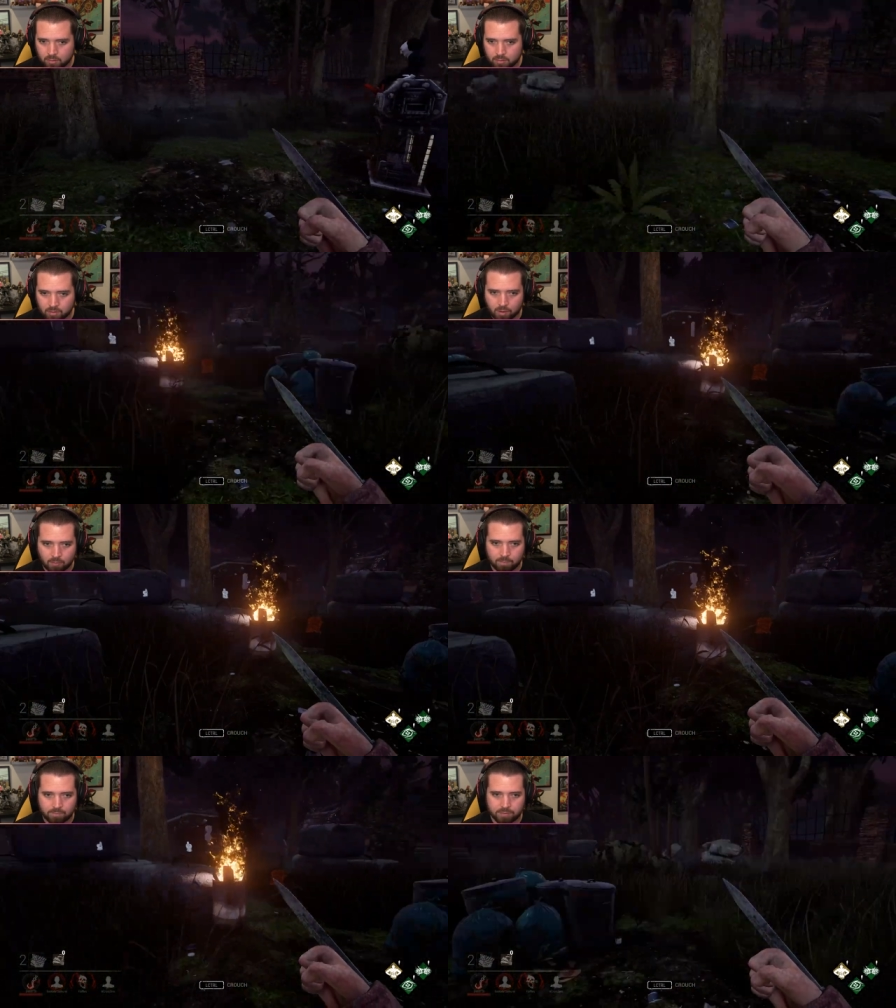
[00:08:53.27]

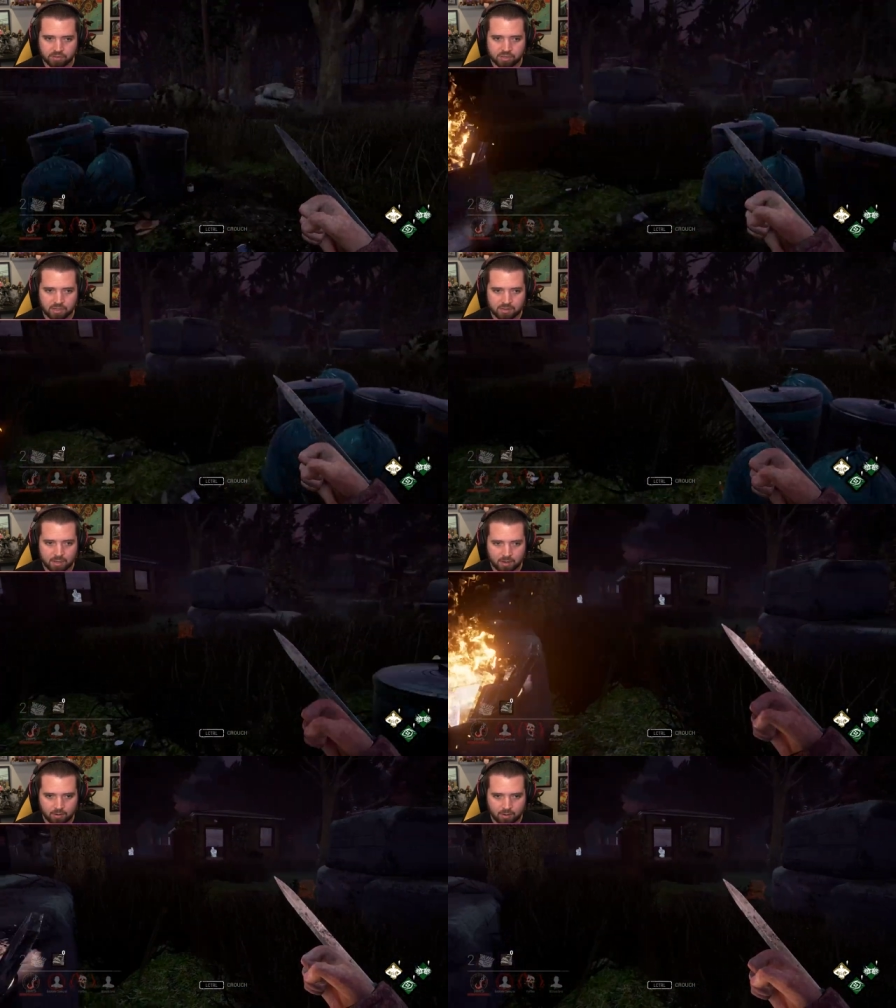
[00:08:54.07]
No, Bill's not
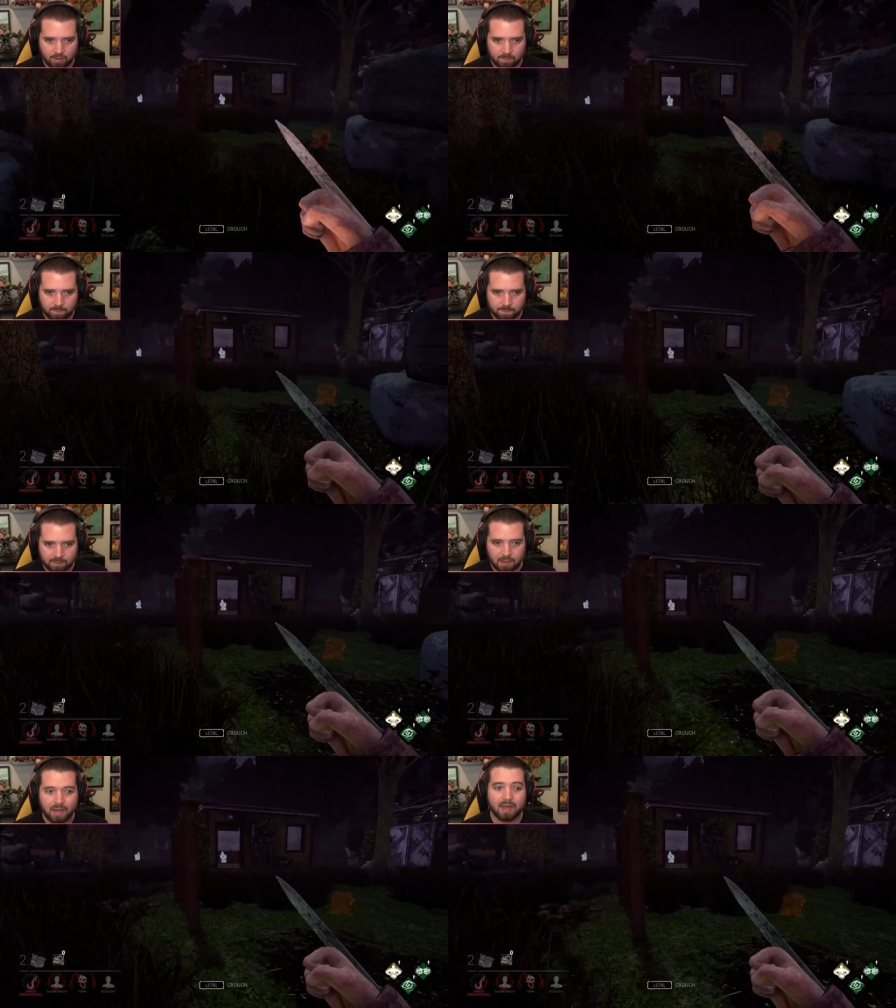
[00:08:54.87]
there.
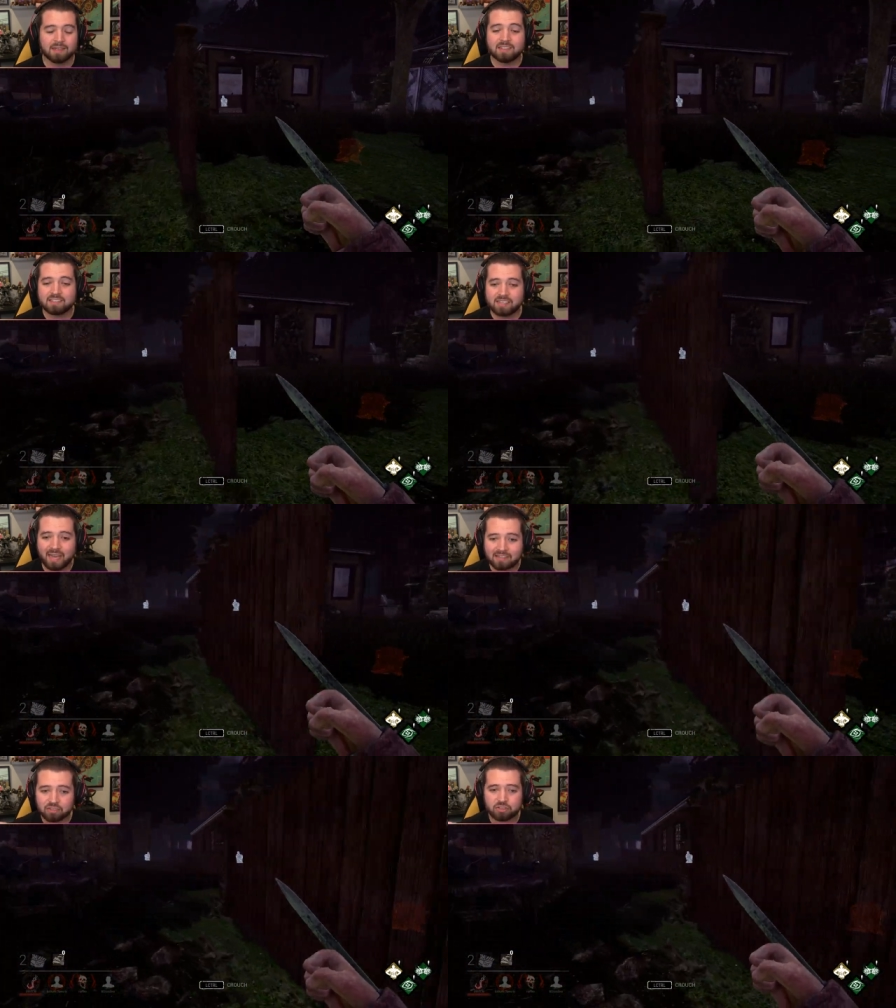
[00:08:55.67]
Uh, you see,
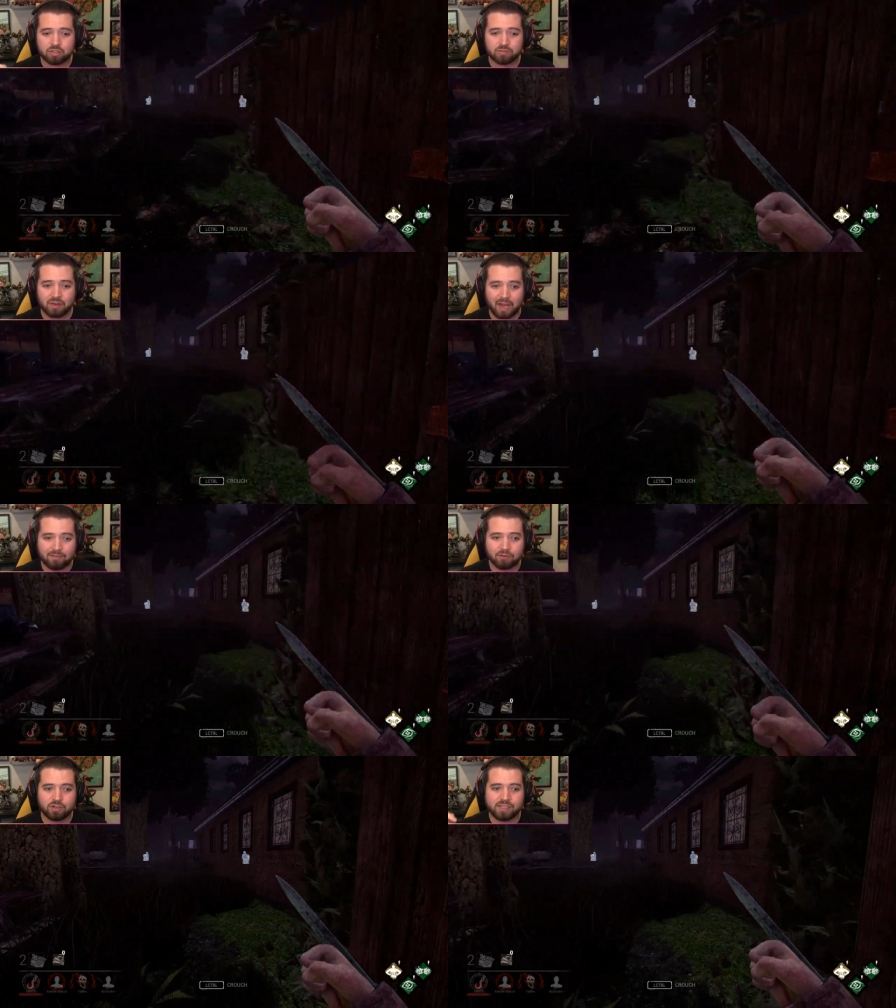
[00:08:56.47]
as a
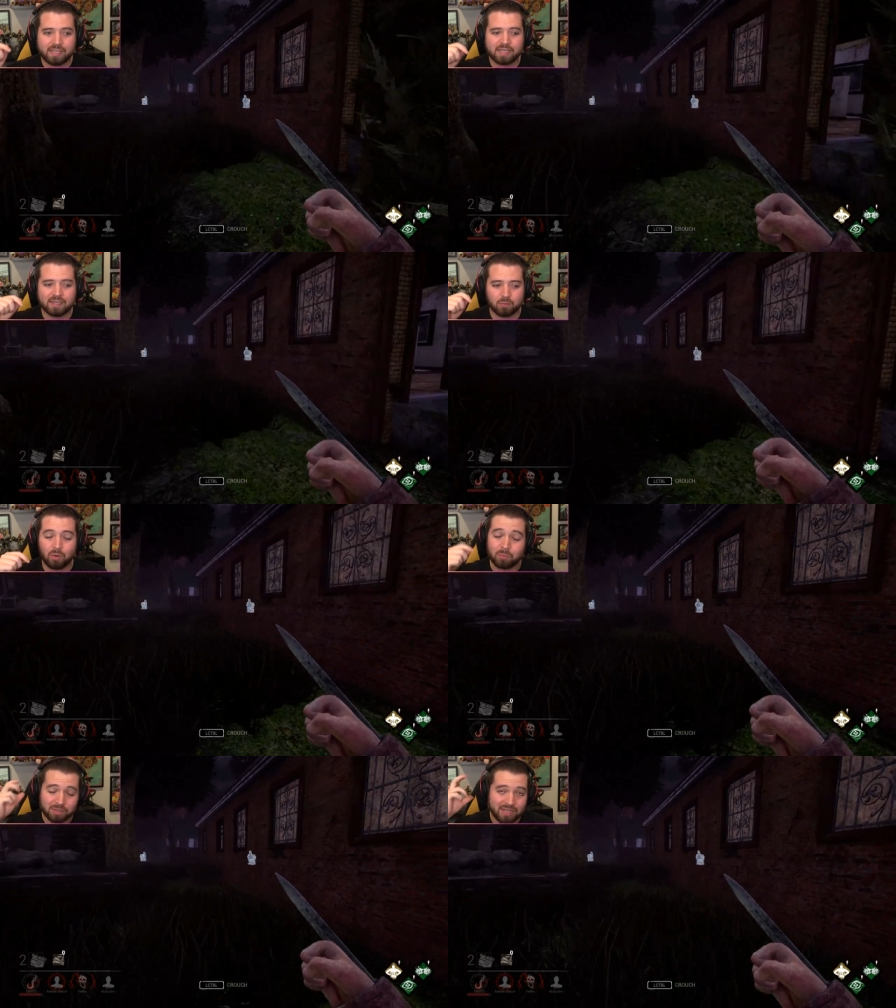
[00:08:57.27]
survivor, he can
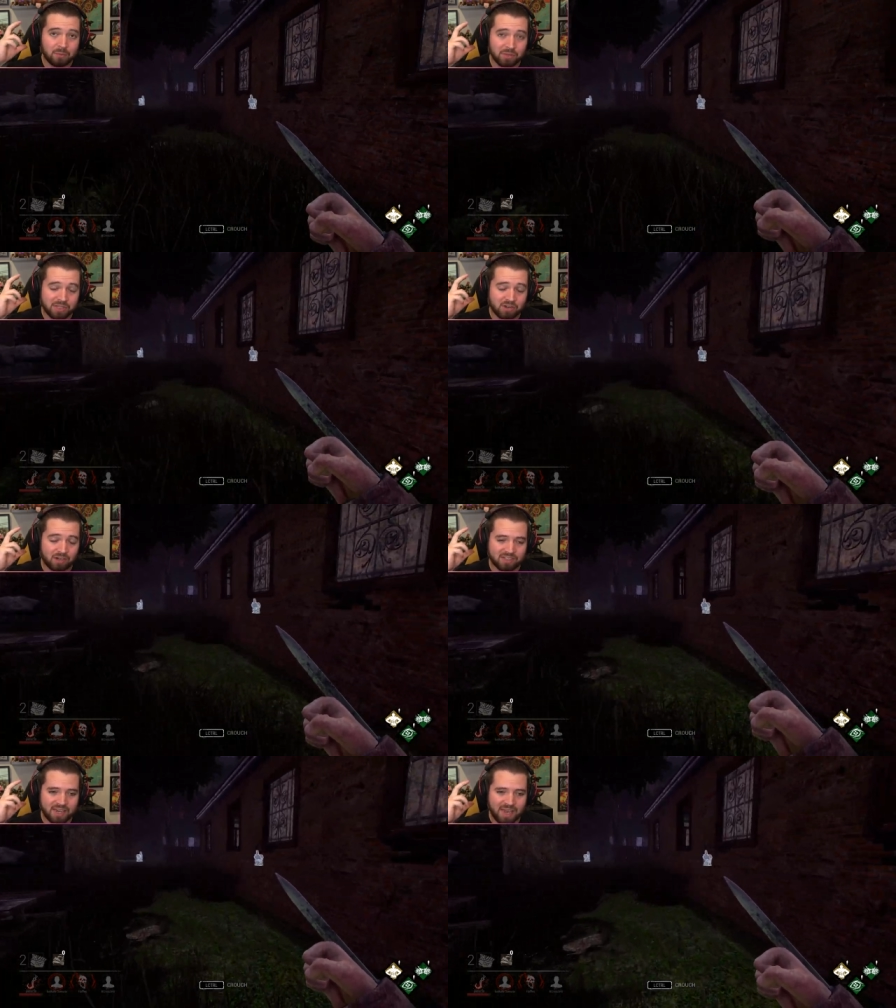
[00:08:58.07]
with with, it, with this on
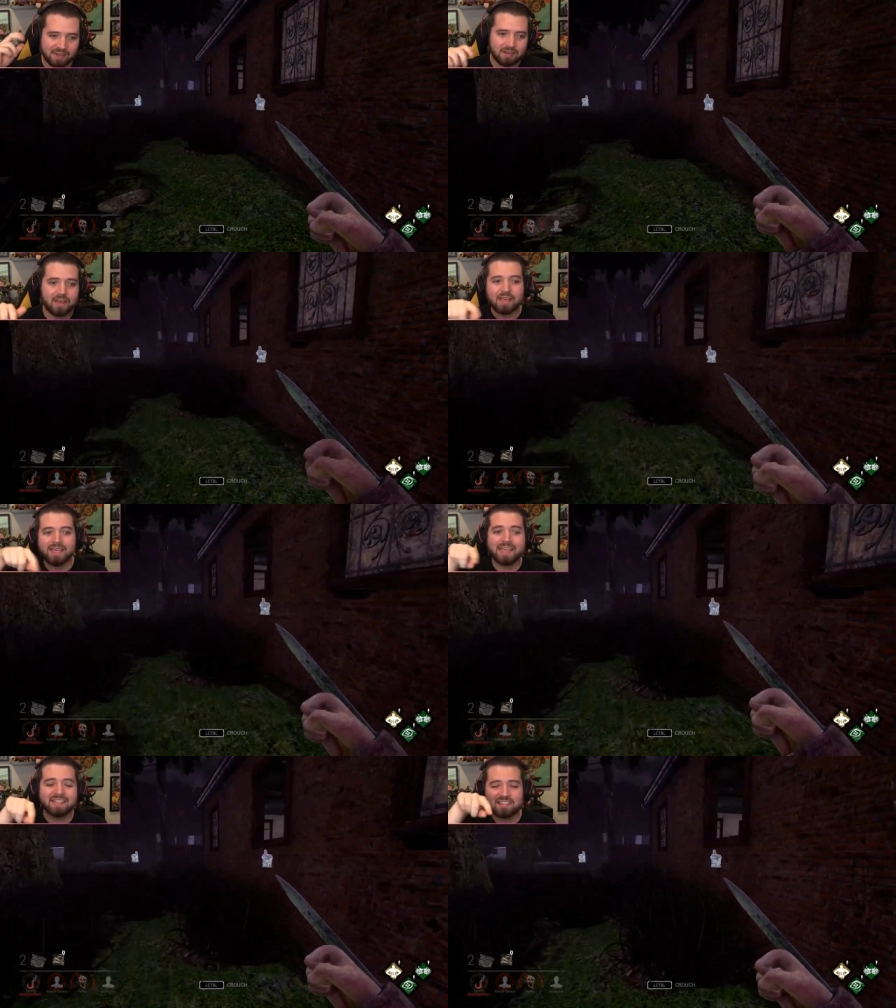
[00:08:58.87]
his head,
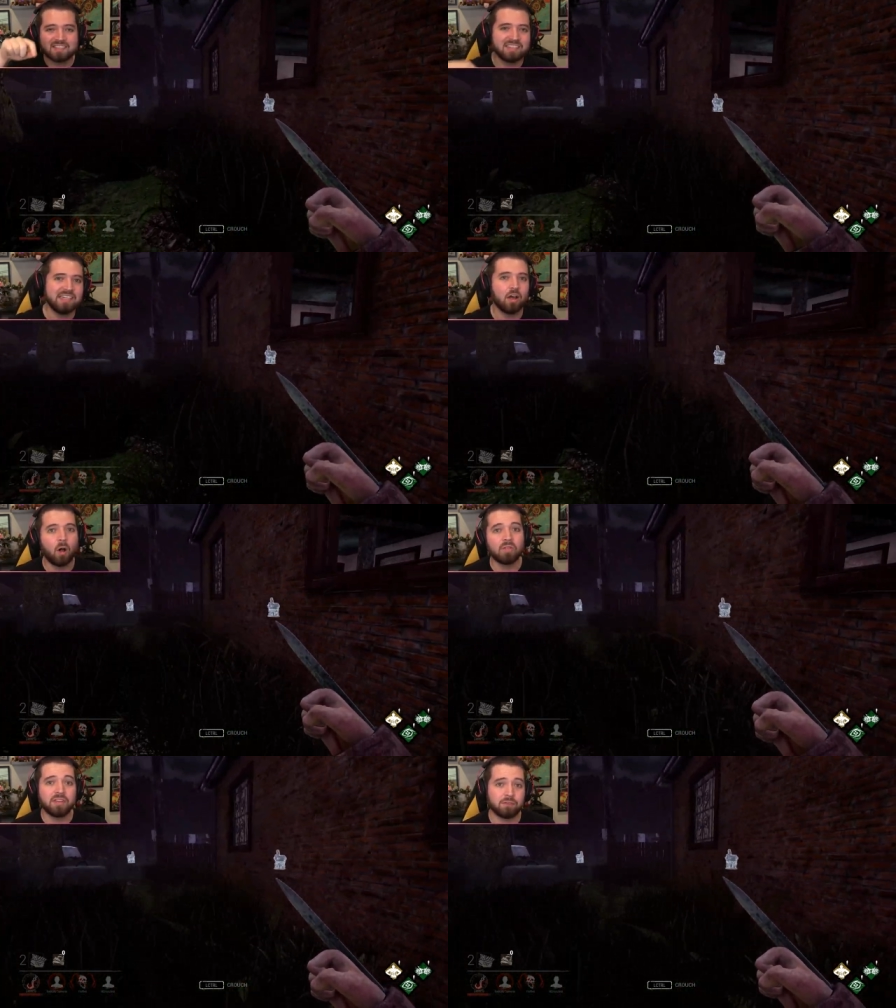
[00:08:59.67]
he can see
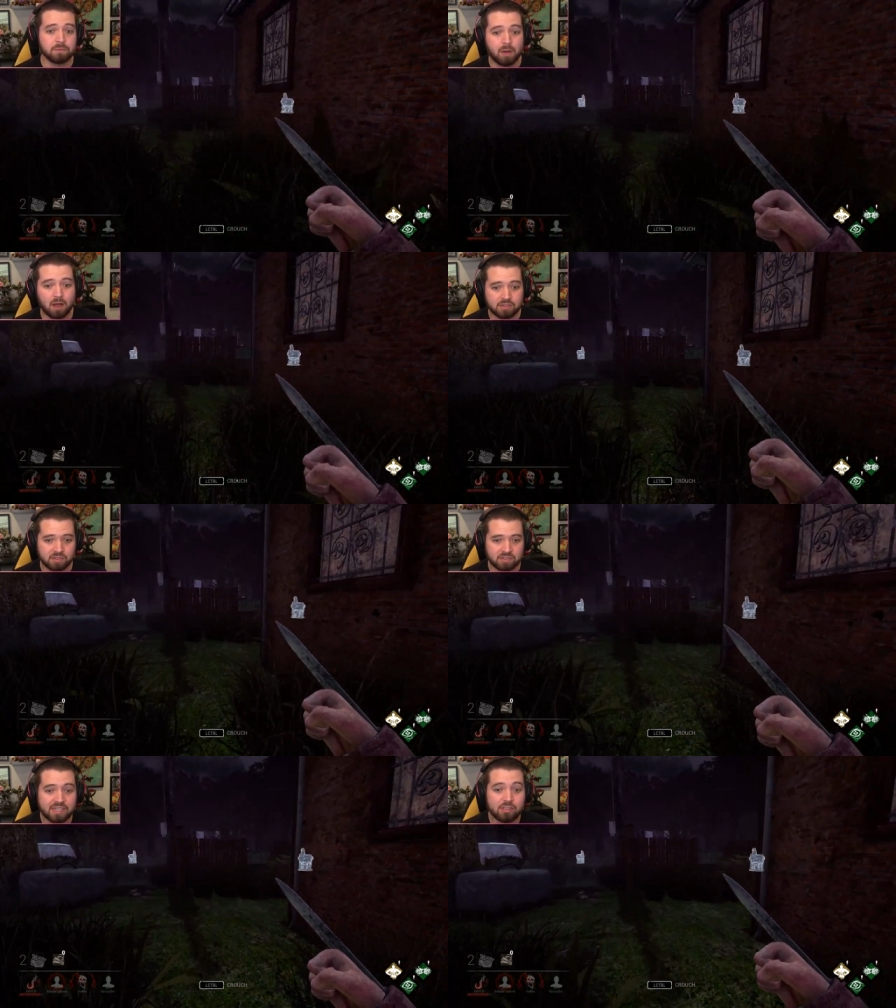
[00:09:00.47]
all the different
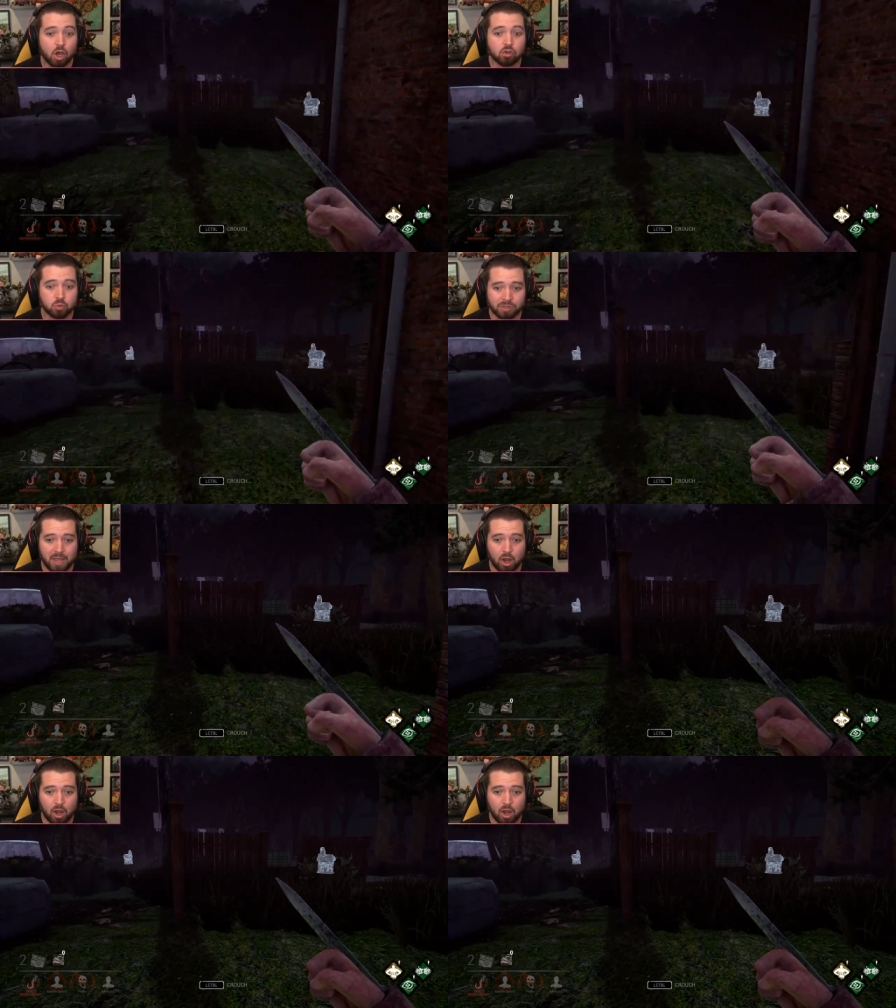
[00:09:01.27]
boxes. He knows where they